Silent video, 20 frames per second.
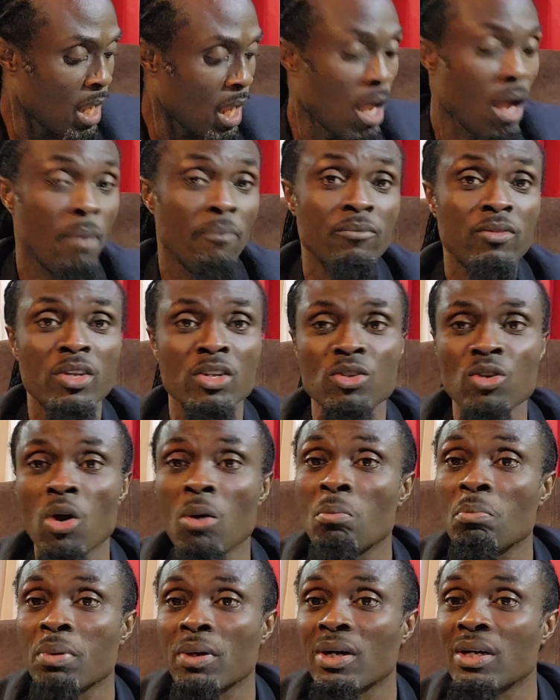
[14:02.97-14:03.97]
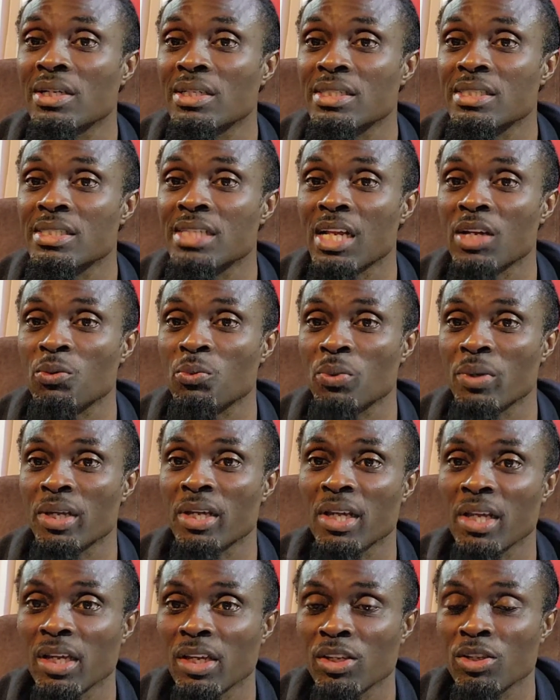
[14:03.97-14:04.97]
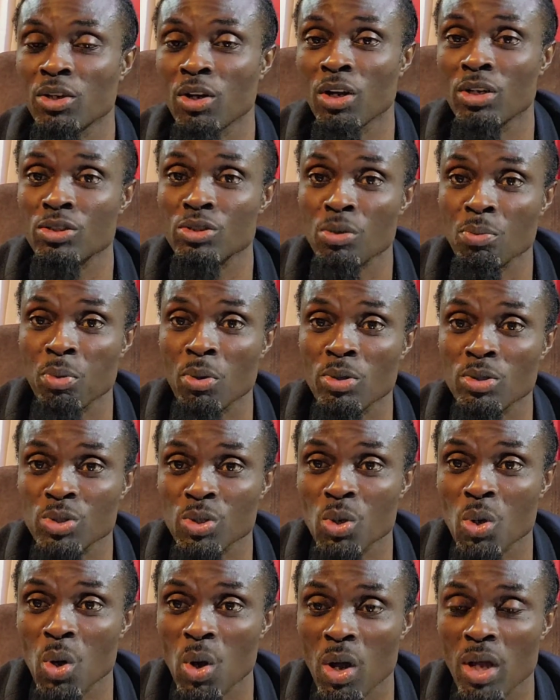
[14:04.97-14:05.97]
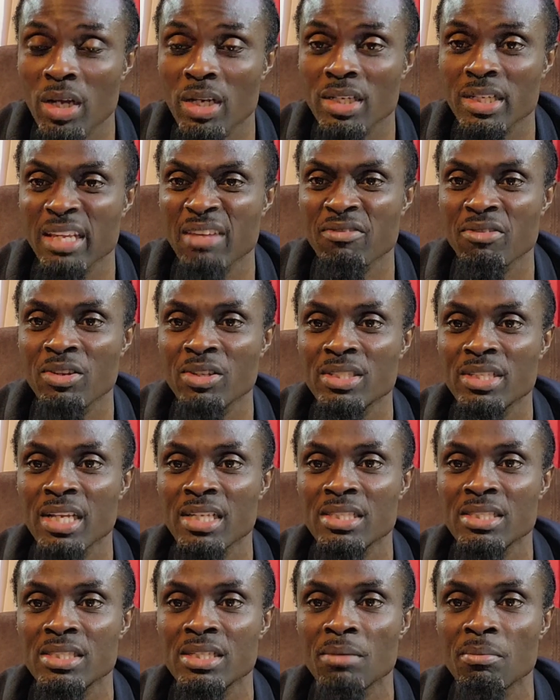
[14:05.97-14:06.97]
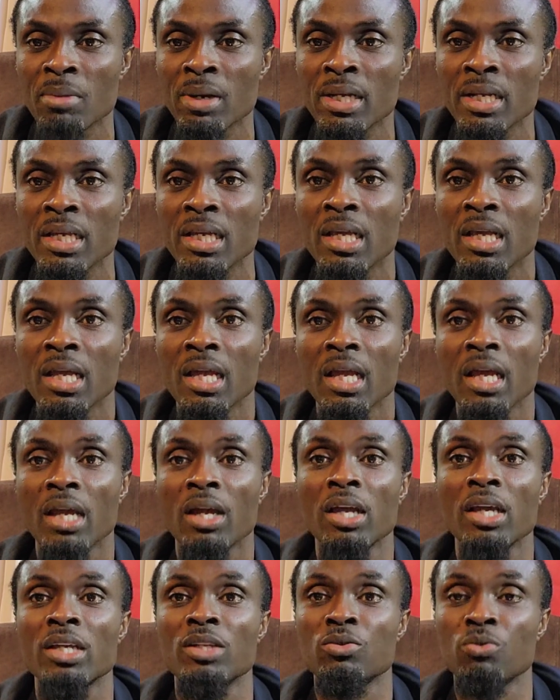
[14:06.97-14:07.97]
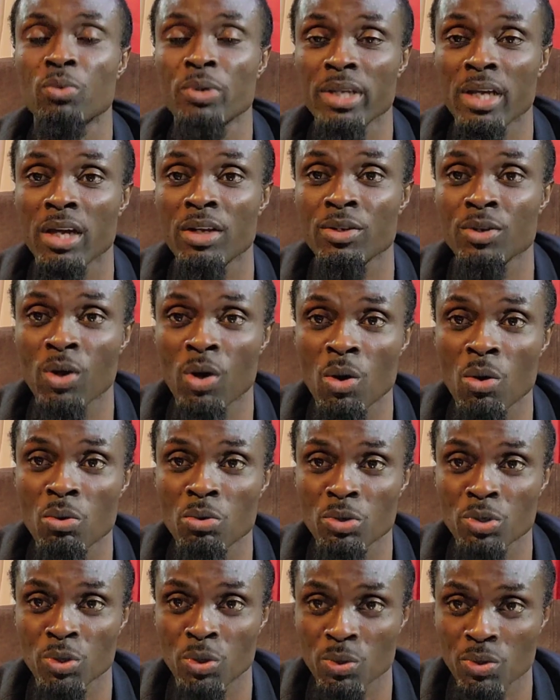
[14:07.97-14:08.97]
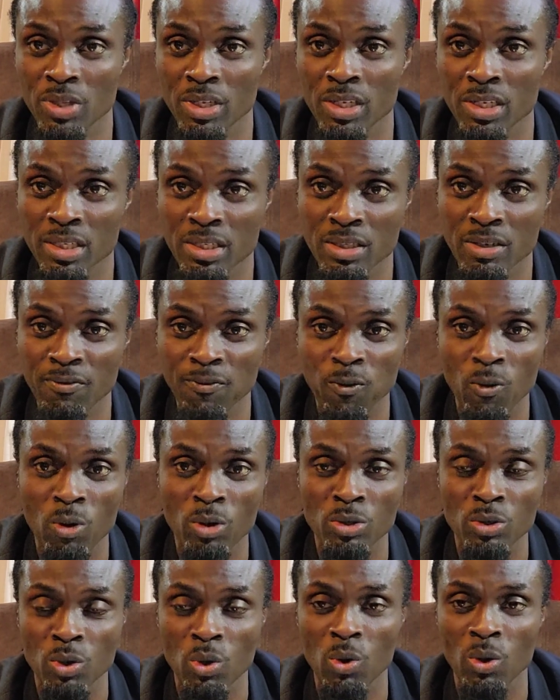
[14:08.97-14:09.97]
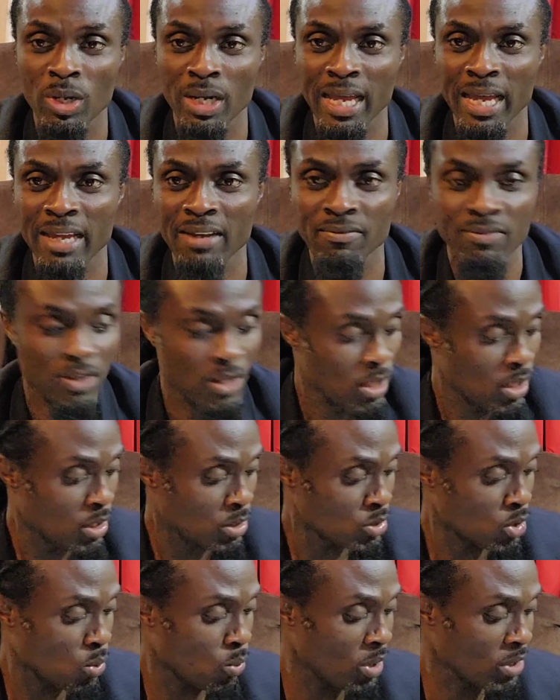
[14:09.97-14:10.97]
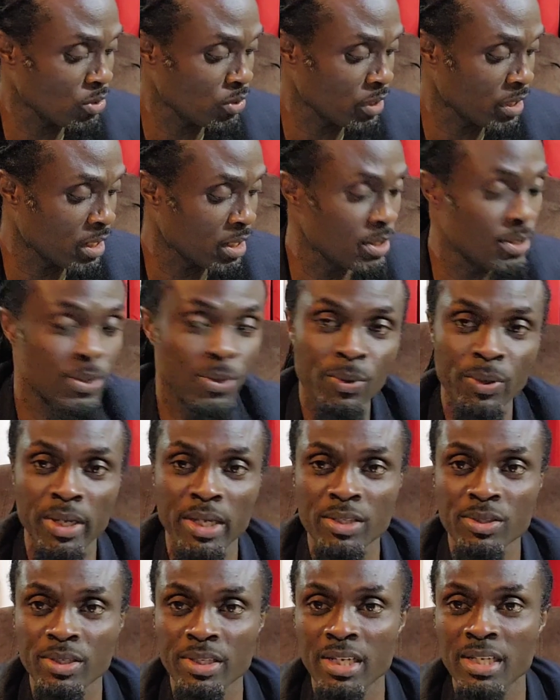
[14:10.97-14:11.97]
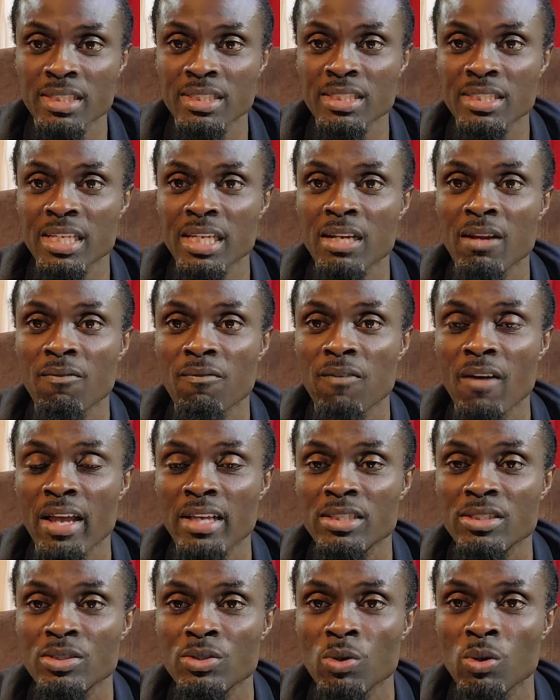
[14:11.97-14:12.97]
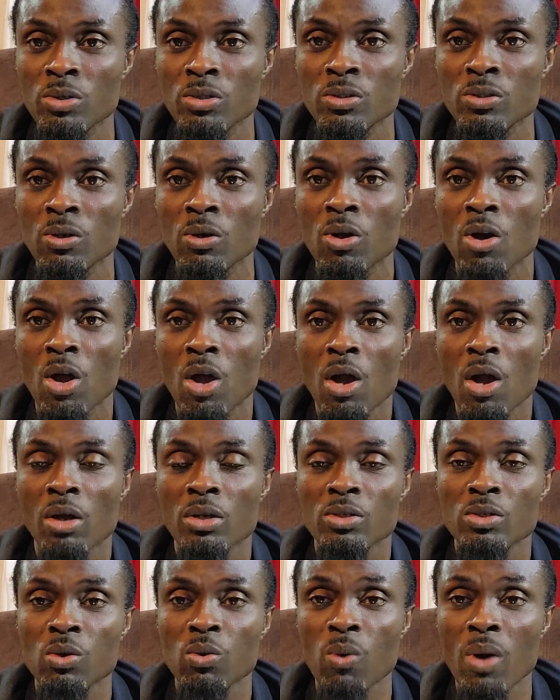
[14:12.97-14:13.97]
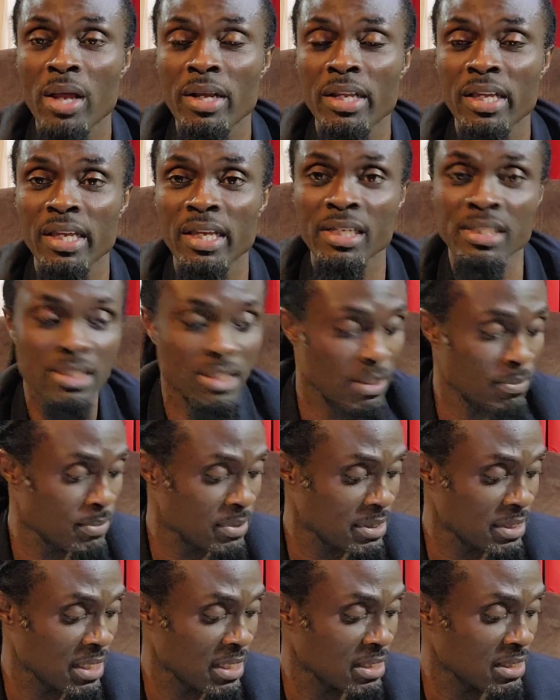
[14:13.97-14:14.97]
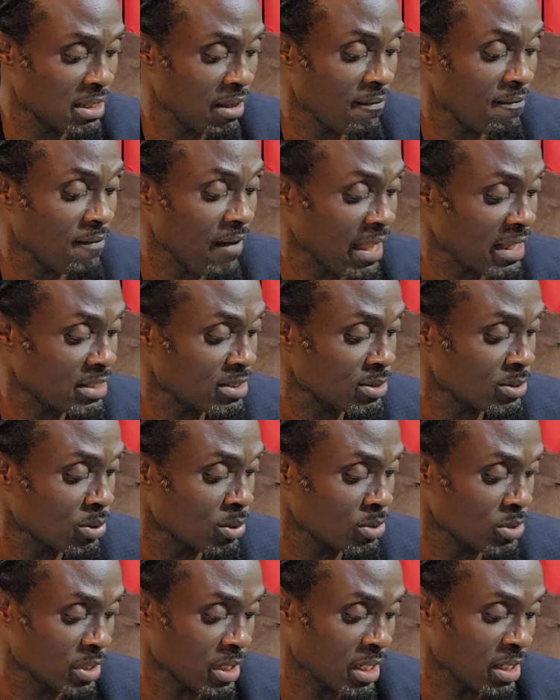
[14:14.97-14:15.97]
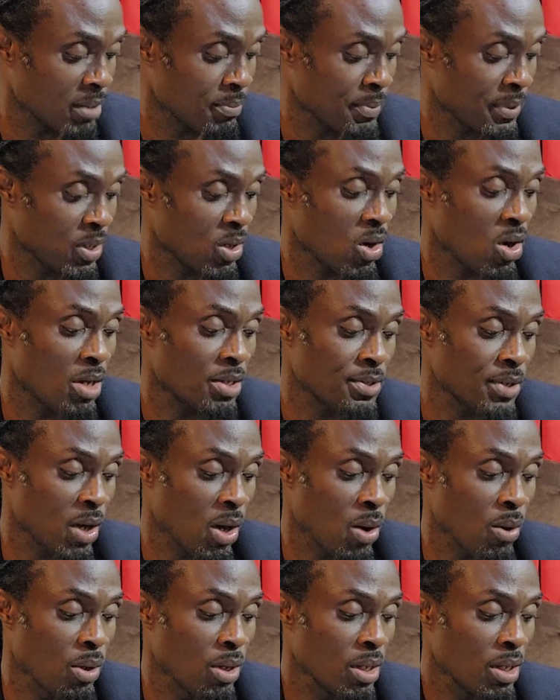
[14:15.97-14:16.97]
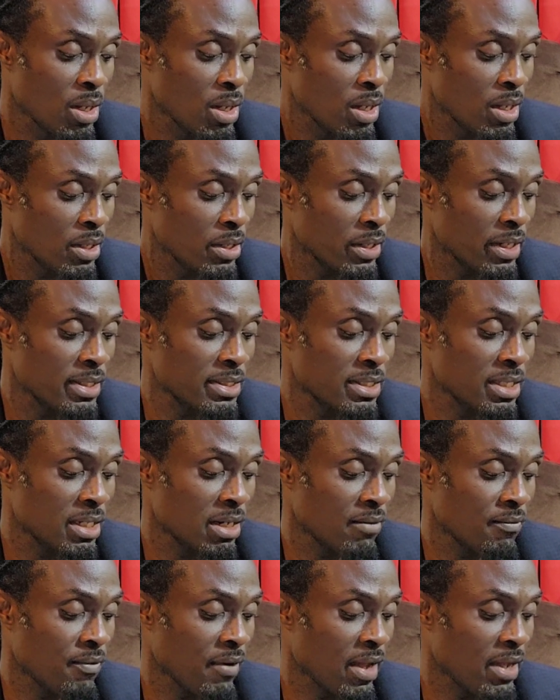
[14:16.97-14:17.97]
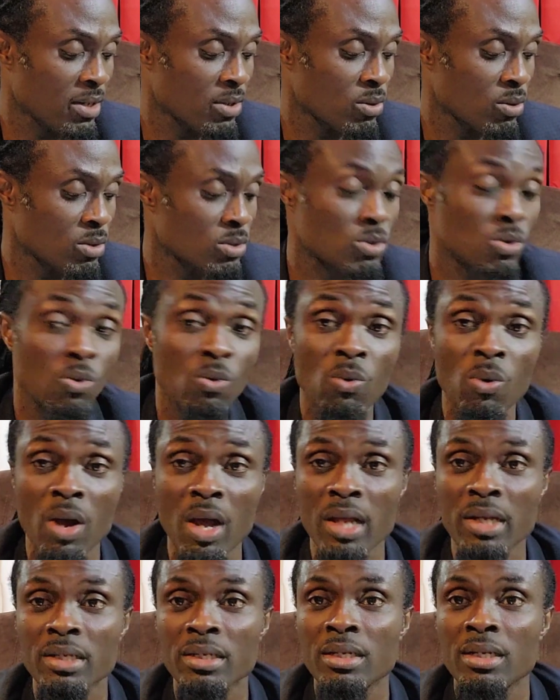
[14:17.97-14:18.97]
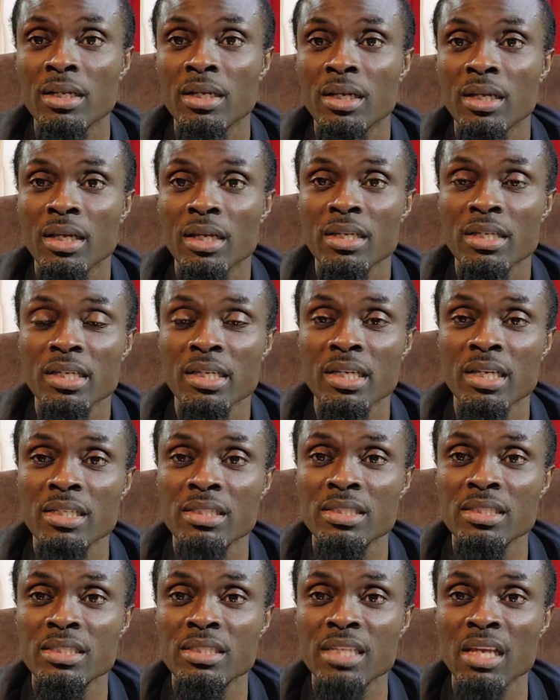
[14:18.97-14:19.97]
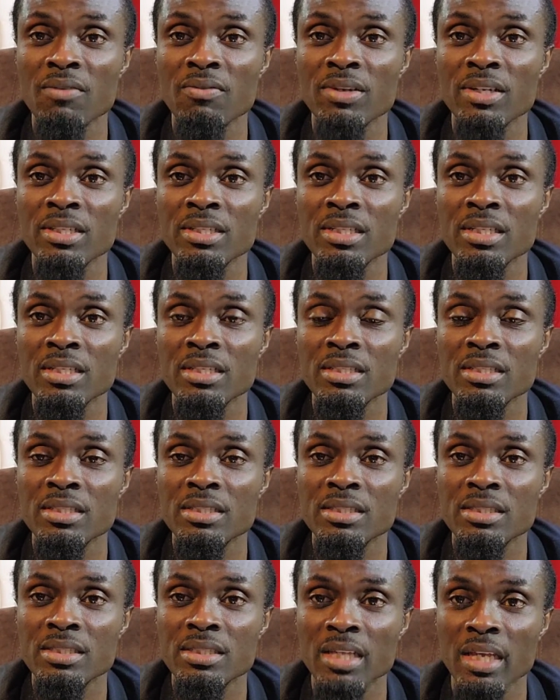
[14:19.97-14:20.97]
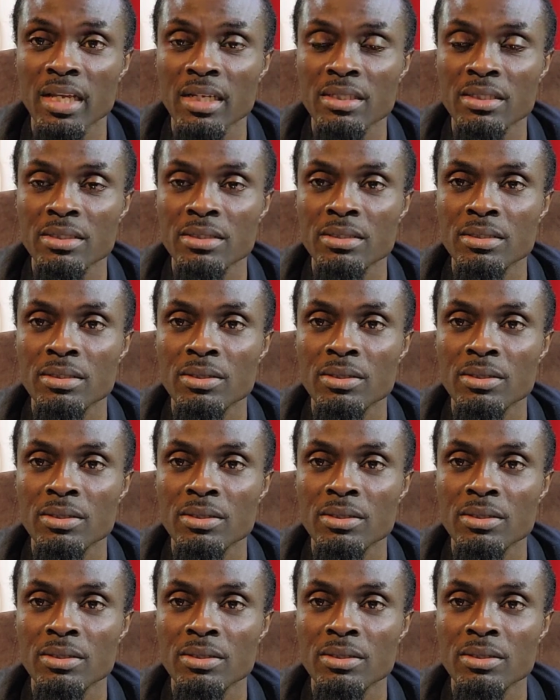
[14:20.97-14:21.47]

Um, the number that we you're supposed to call and give your testimony is we are now using the phone to call live. So what you can do is you can send a voice note to, to 1876. A voice note you cannot be called now. You can send a voice note to 1876